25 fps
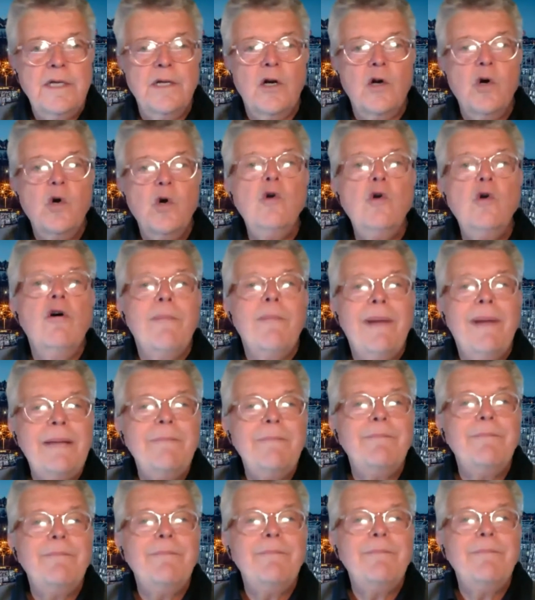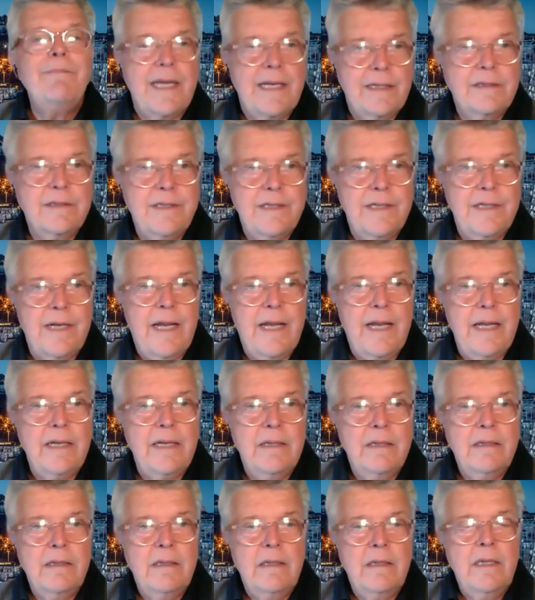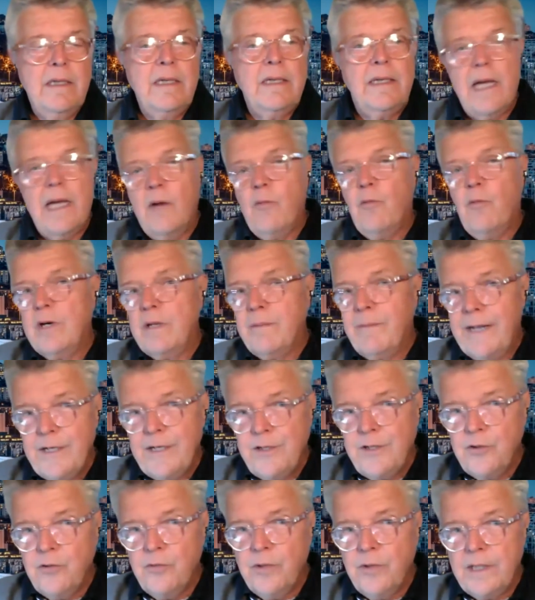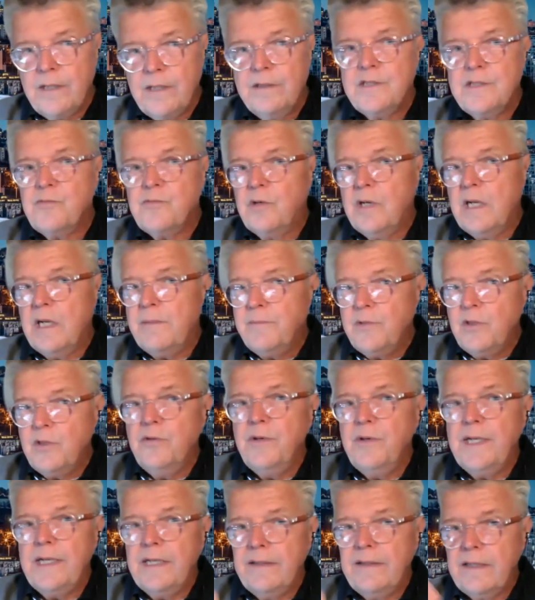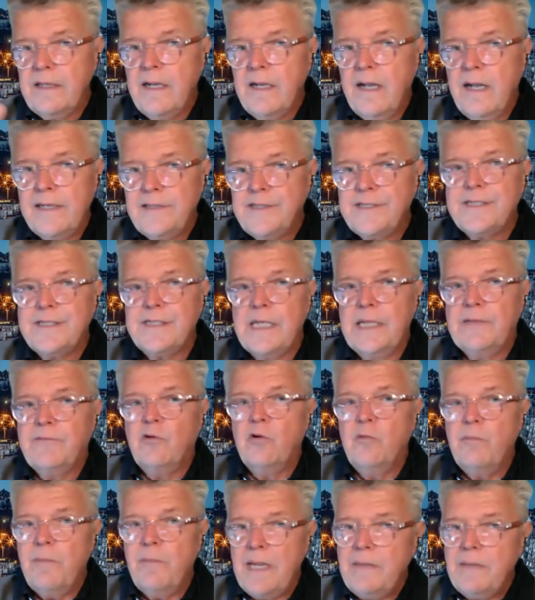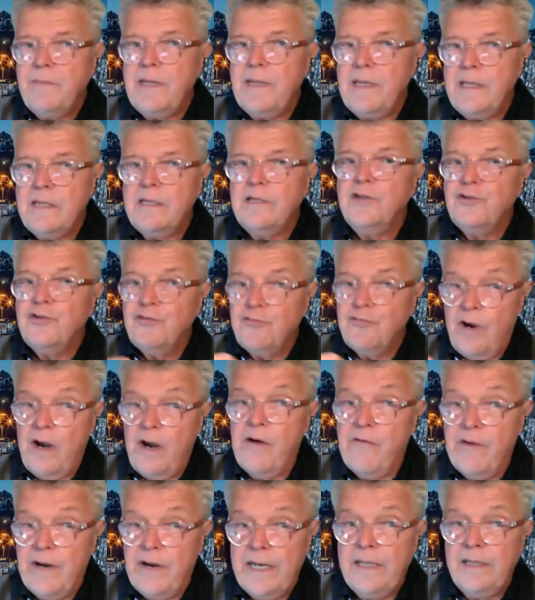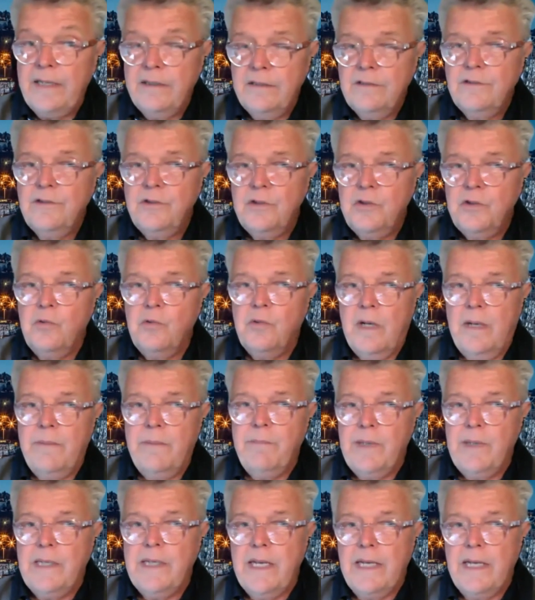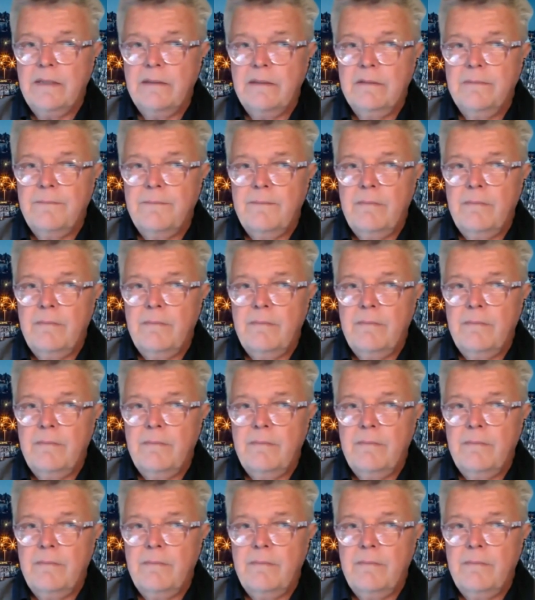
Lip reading: Who am I being today? Not what am I doing, because what I'm doing at the conscious level may be contrary to who I'm being.